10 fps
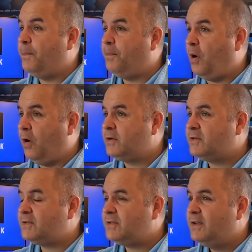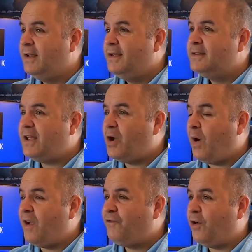the box. So
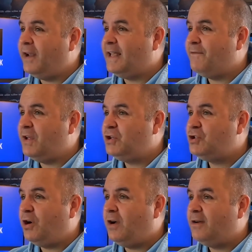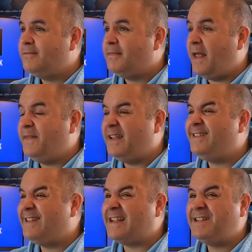I thought I'd give it a shot. And
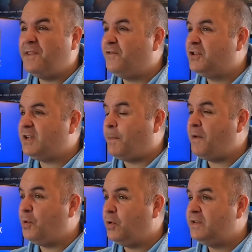this is actually the first time I bought a